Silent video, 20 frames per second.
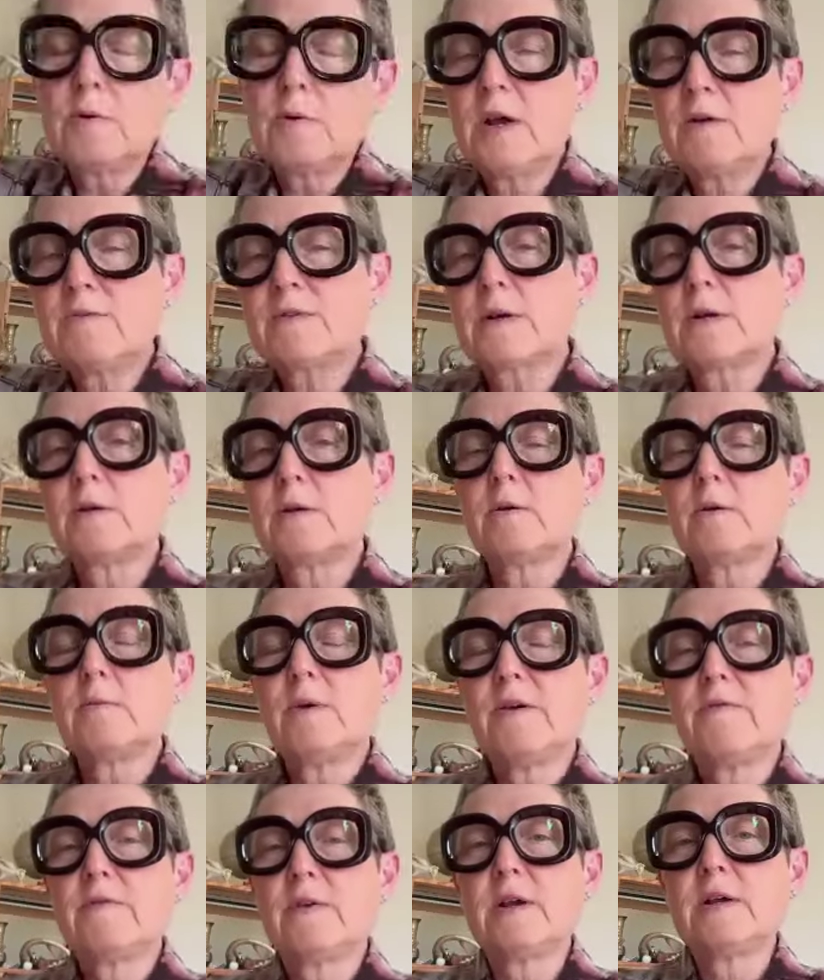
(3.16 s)
Well, good afternoon,
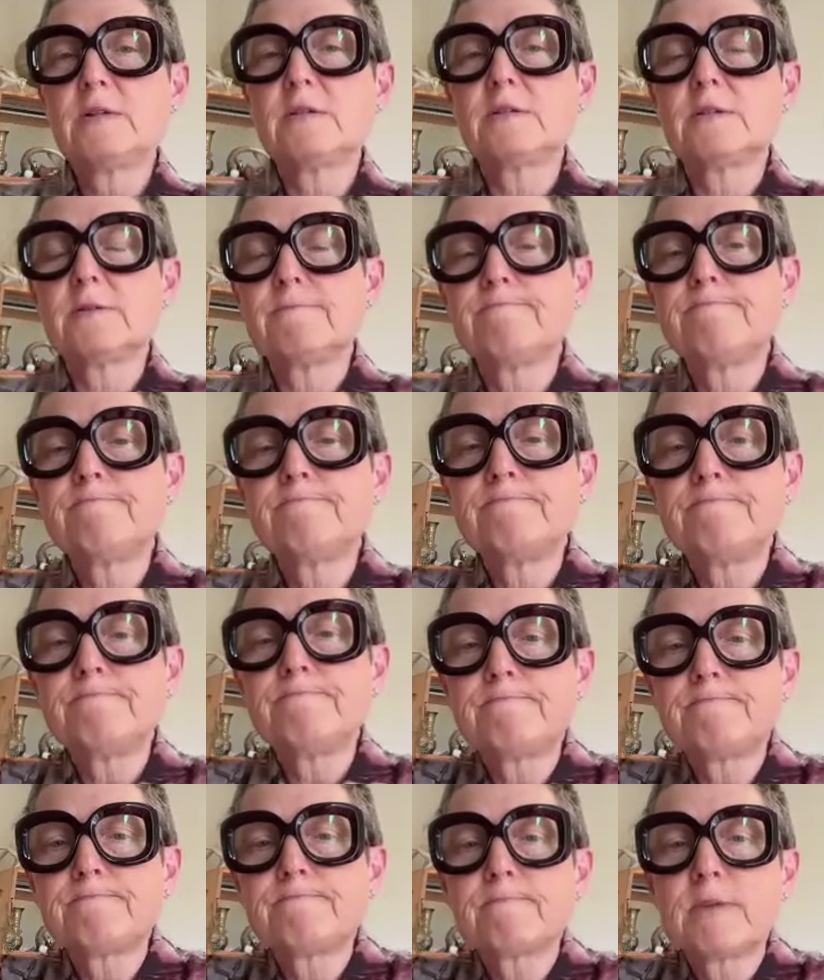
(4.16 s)
my friends.
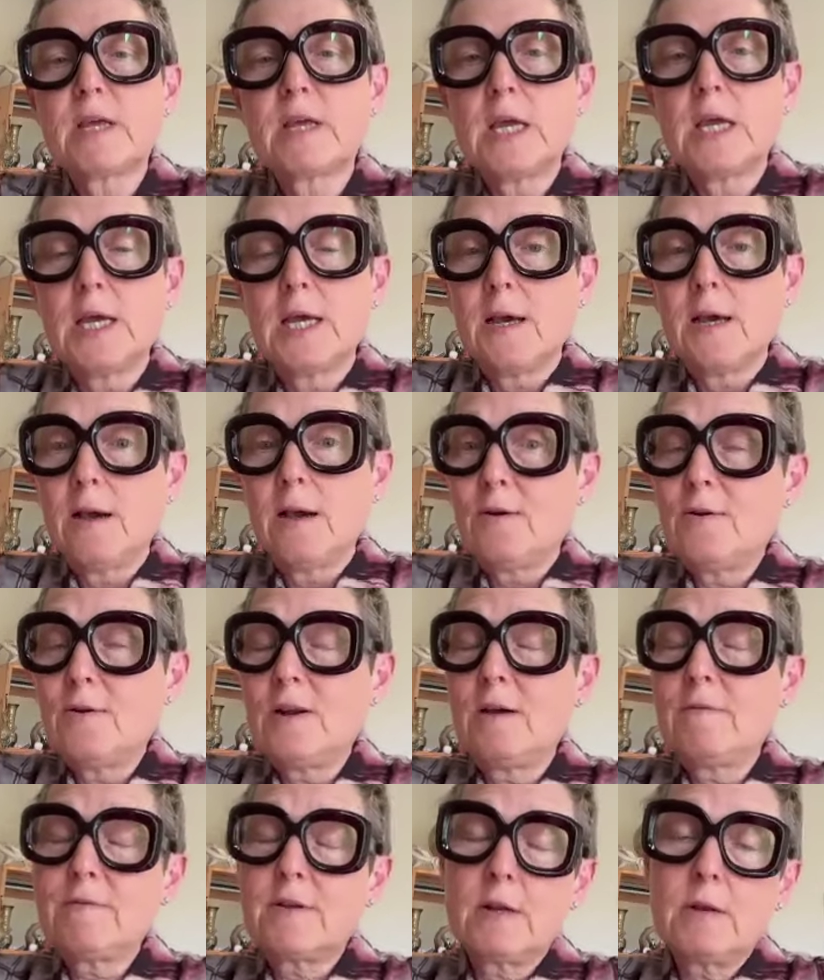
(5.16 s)

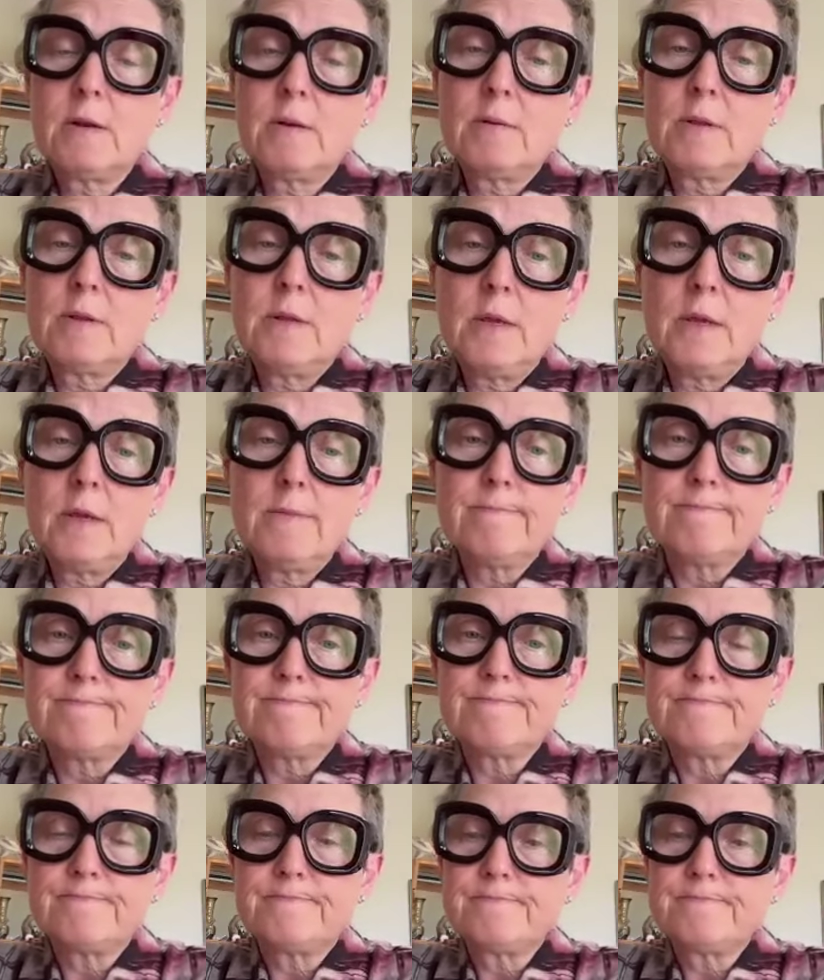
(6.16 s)
Good afternoon, team.